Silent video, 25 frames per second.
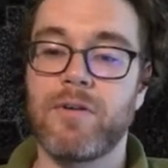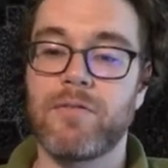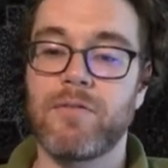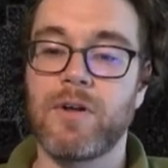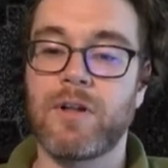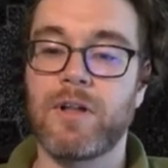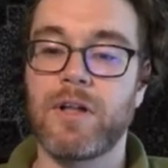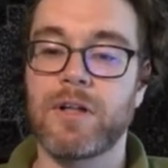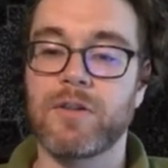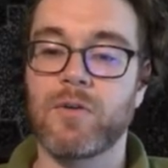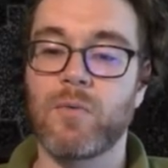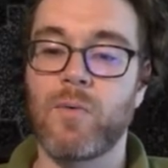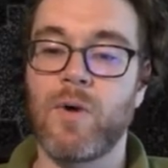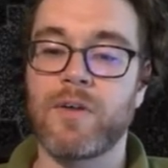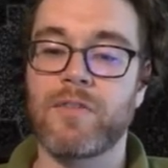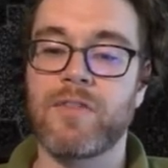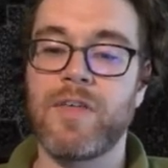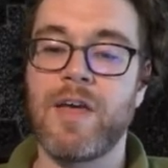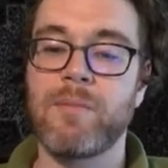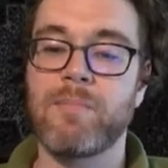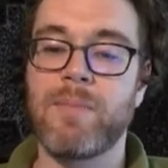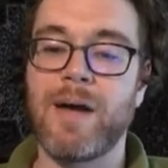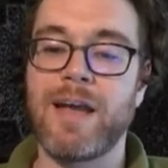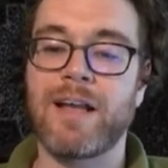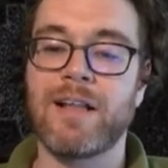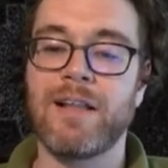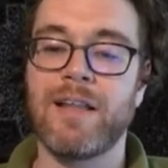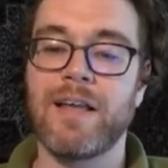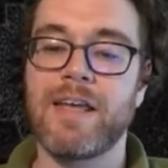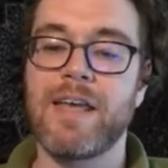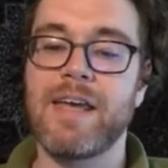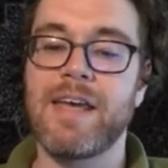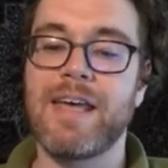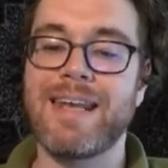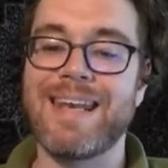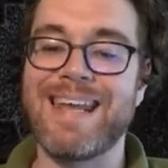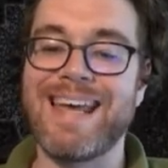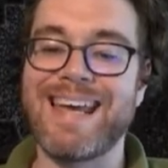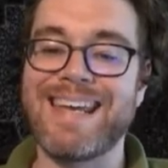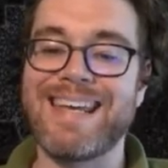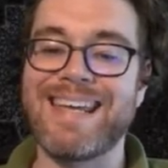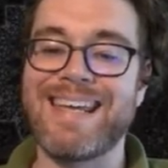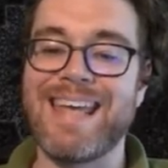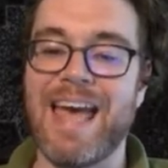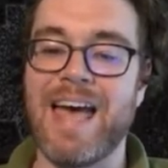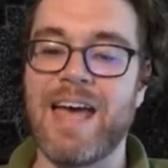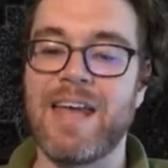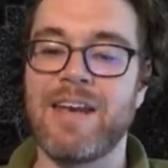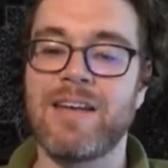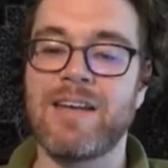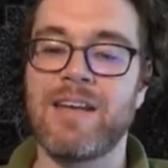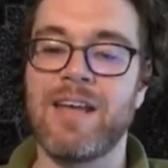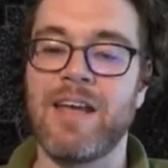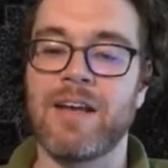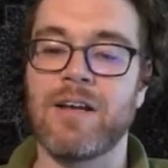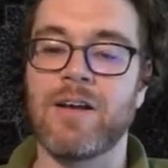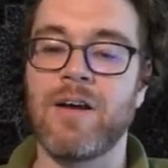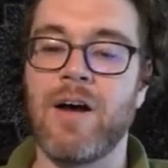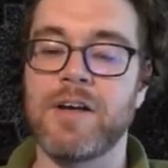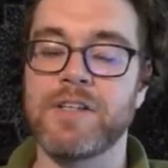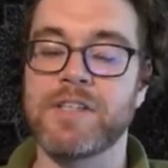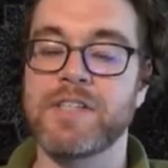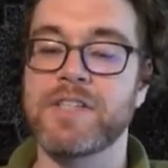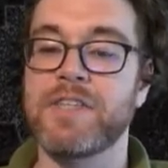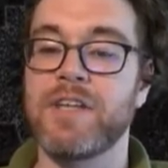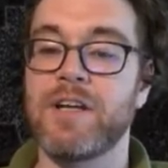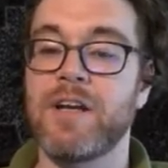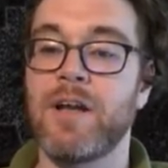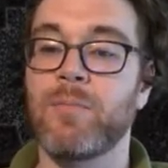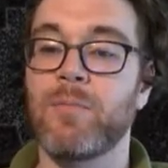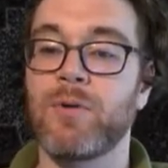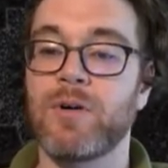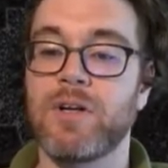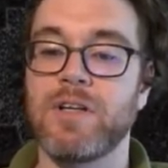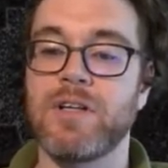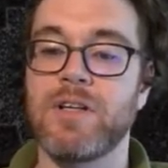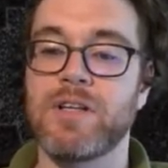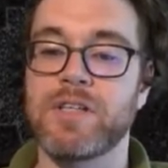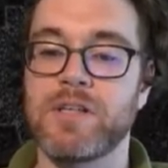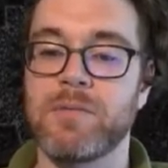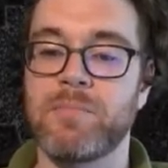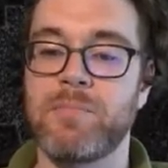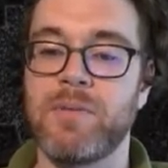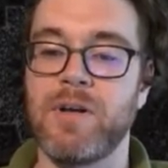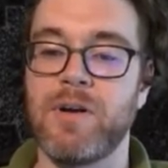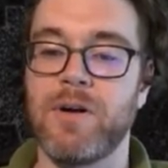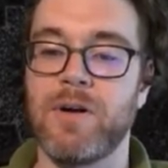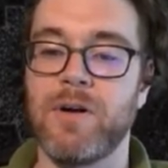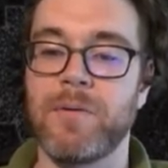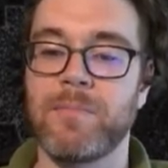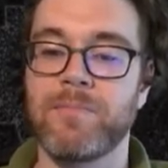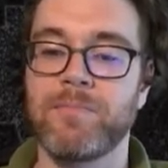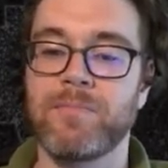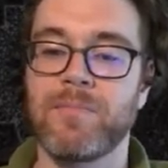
if you click the wrong thing, by clicking it again, it causes the number to disappear.